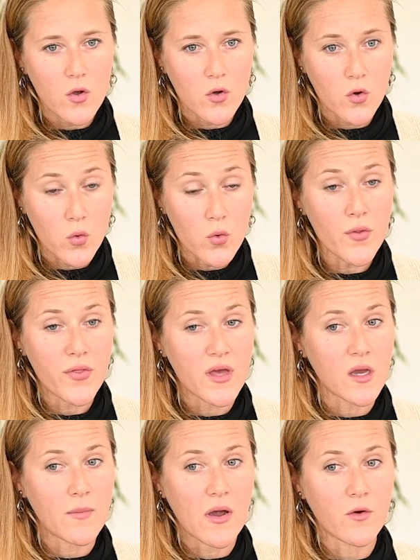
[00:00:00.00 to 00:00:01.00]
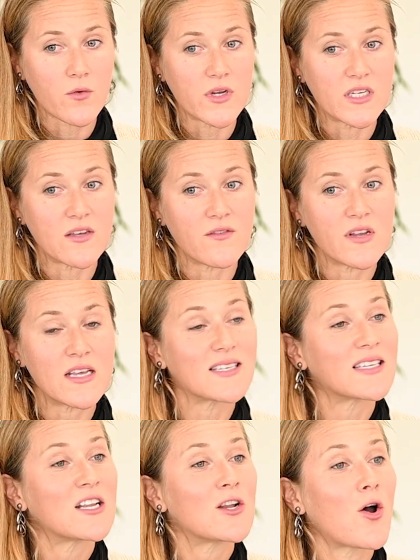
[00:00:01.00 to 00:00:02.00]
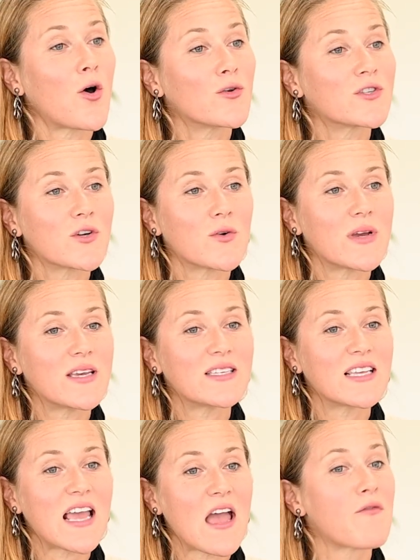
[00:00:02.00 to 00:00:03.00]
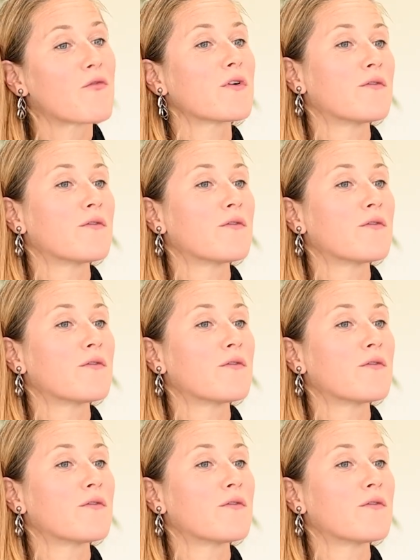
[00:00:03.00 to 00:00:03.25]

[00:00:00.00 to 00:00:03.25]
cool thing about creativity is that it also is ever